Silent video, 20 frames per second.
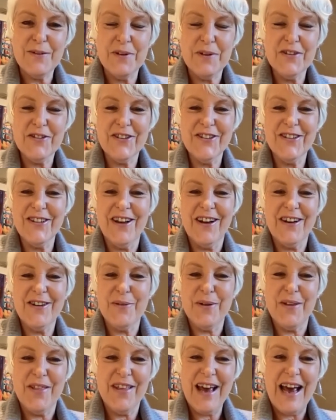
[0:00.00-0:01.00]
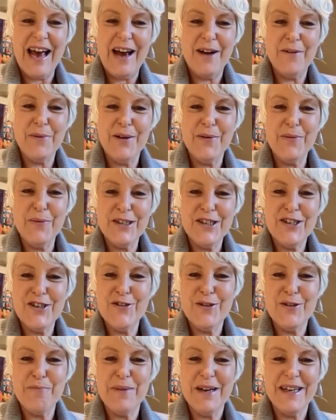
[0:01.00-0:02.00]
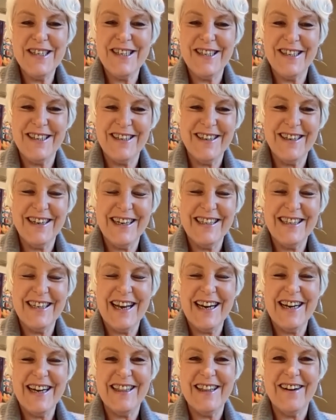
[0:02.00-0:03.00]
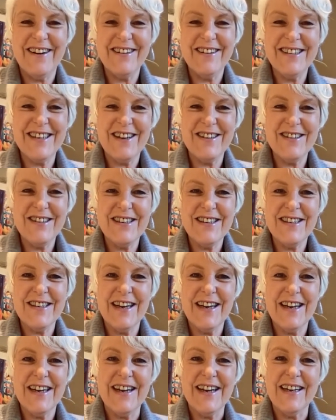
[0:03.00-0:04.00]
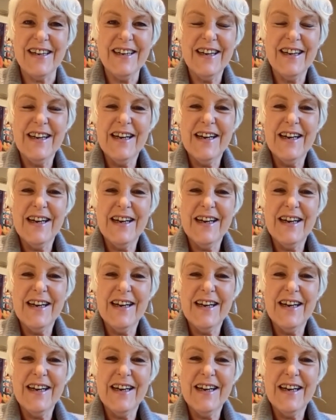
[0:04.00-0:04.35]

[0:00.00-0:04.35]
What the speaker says: Well, good luck with that. We wish you the best in getting there. It sounds exciting.